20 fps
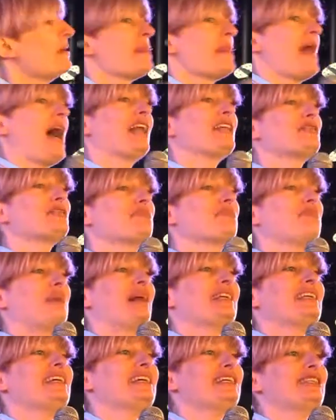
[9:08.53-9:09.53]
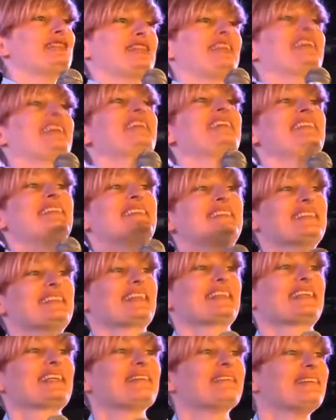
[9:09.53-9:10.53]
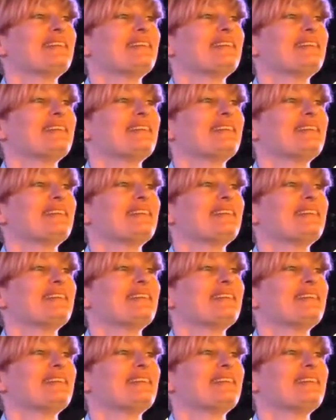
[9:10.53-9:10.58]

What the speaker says: And he's panicked, and this is exactly what he